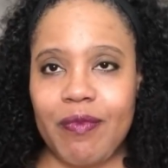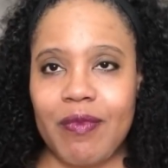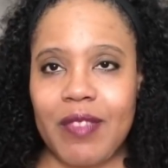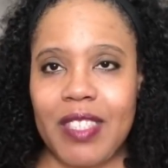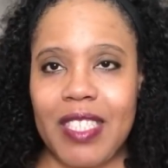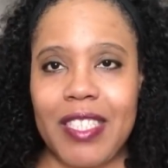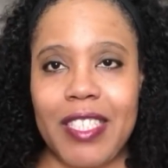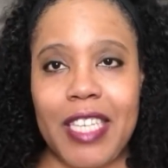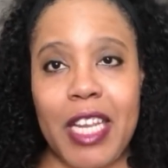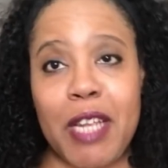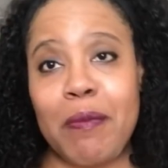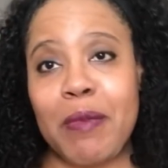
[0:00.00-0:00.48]

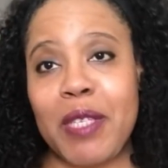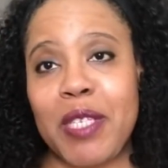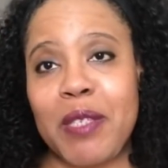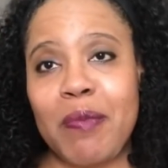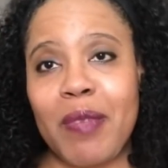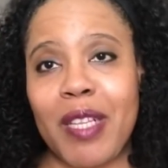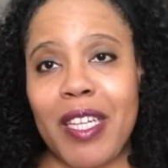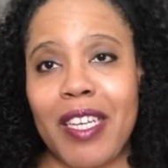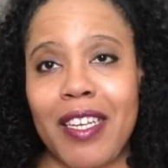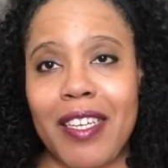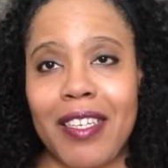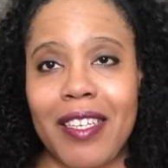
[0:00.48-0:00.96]
Shameless
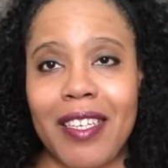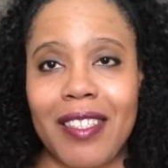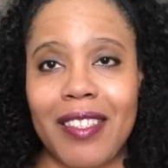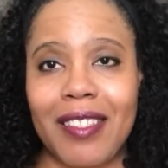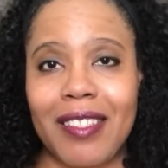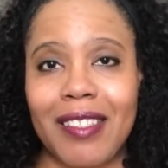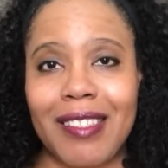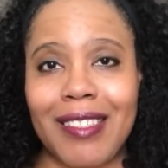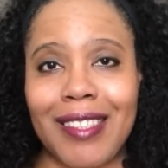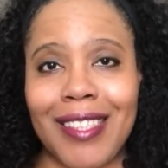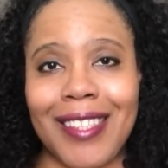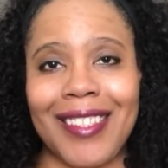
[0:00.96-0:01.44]
plug.
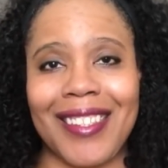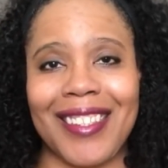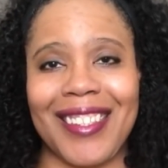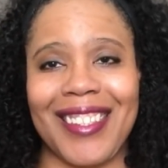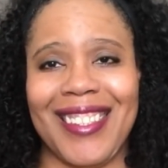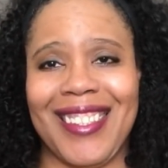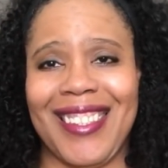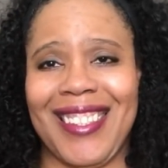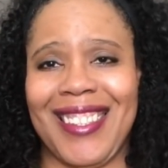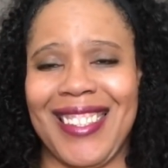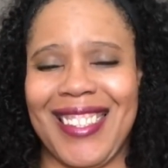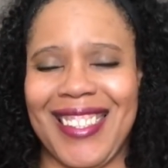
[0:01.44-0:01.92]

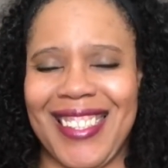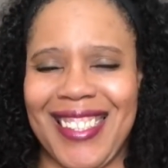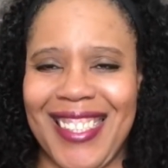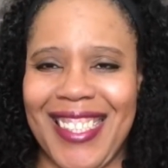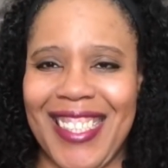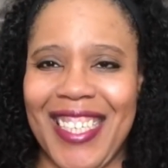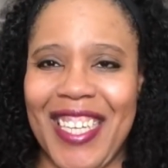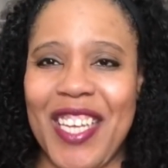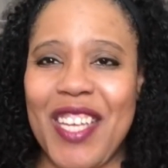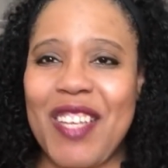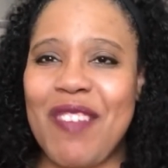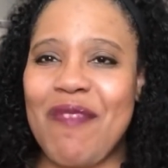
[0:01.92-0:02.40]

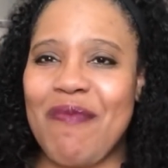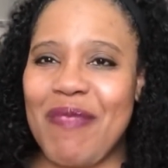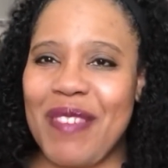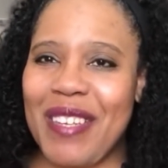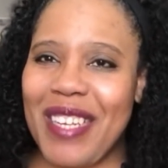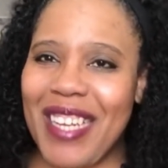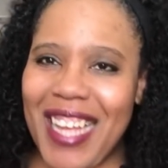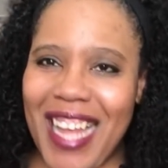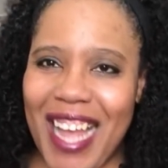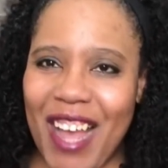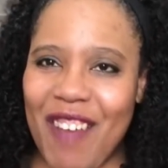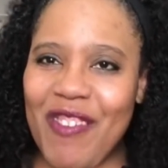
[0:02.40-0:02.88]

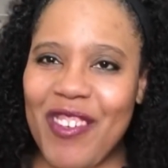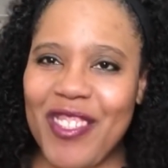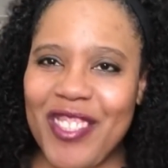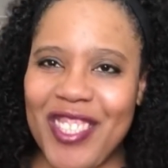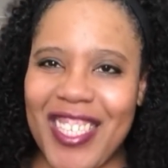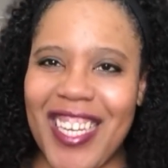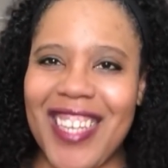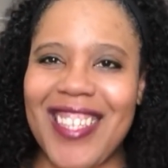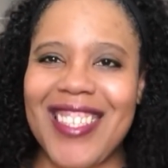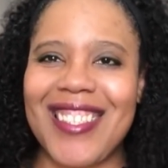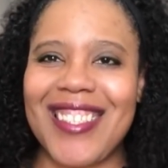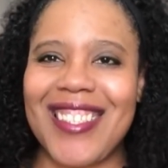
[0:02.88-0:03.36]
But I want
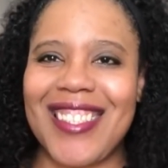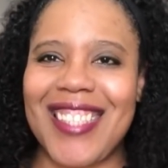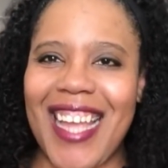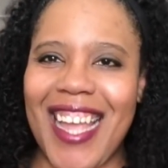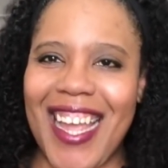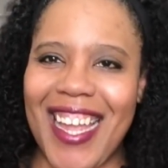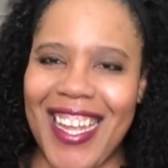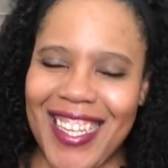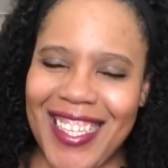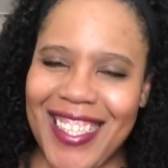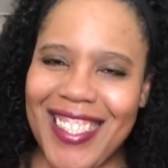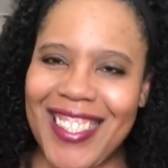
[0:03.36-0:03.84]
y'all to
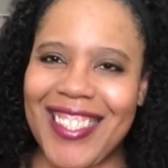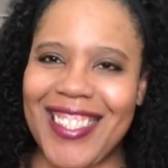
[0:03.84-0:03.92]
stay,